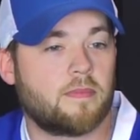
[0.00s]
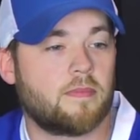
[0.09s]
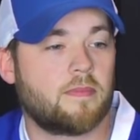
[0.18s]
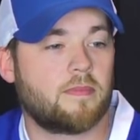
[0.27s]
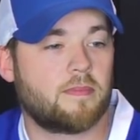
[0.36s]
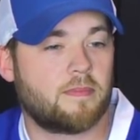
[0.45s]

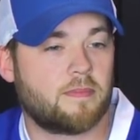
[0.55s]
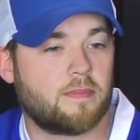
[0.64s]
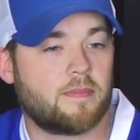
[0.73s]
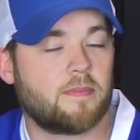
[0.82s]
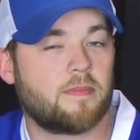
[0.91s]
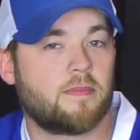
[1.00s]

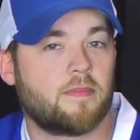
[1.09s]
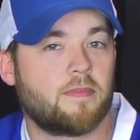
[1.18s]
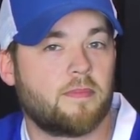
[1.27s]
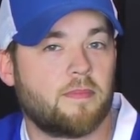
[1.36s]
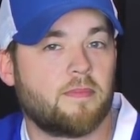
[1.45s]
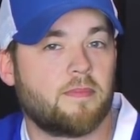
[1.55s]

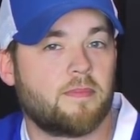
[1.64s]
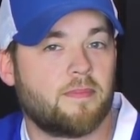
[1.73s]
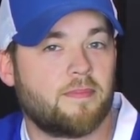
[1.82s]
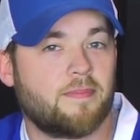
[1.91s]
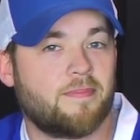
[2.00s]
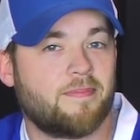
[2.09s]

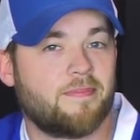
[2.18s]
(not speaking)